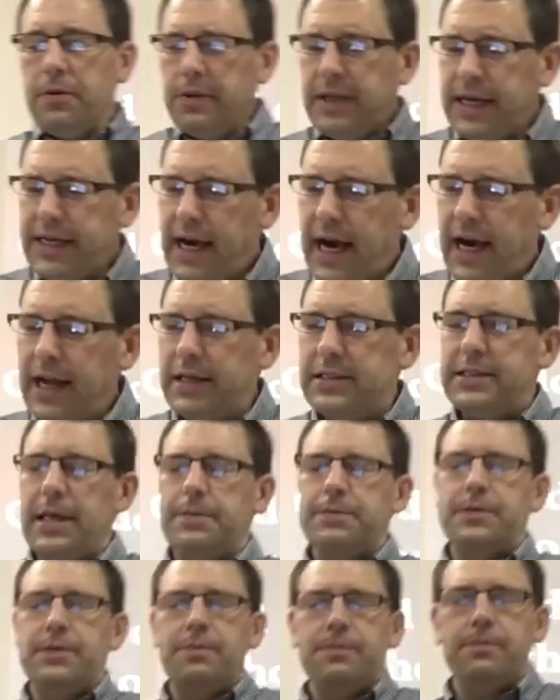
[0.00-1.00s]
that God
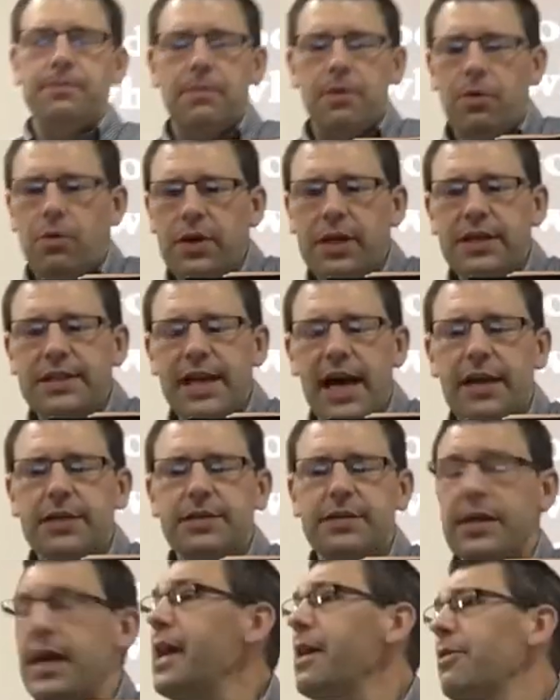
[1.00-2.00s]
accepts them when he's
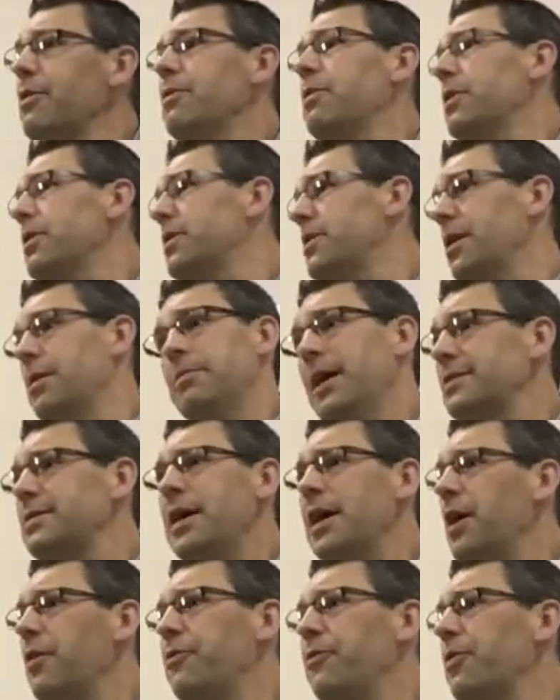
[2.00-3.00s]
actually angry with them. That's
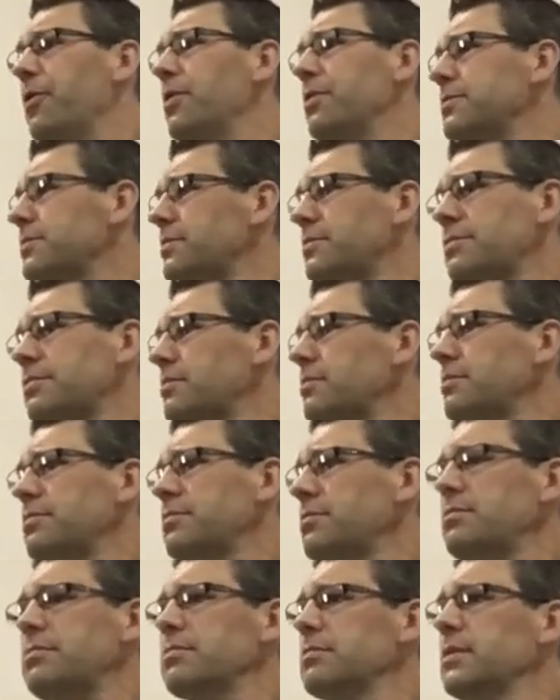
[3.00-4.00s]
not helpful.
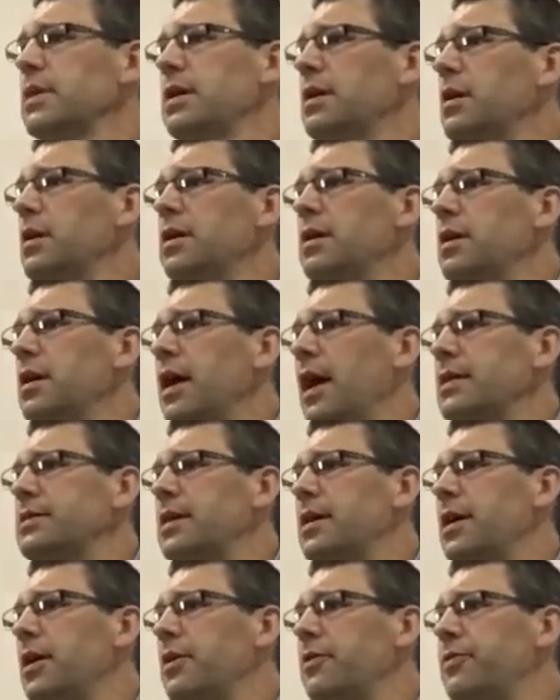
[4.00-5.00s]
That's
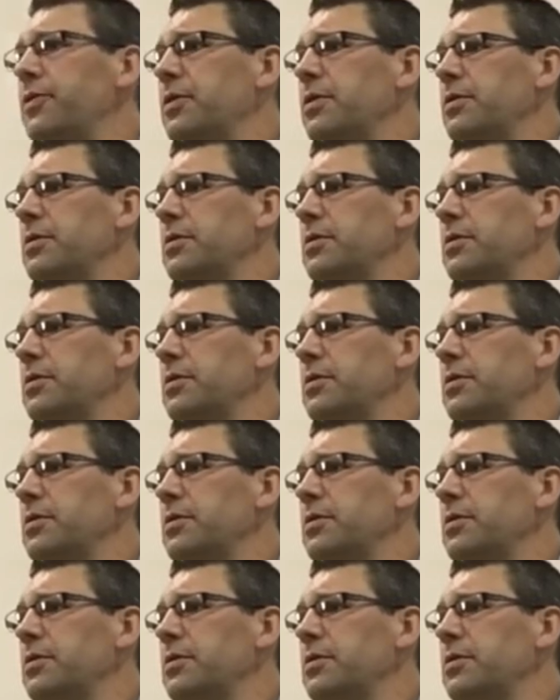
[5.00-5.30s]
not helpful.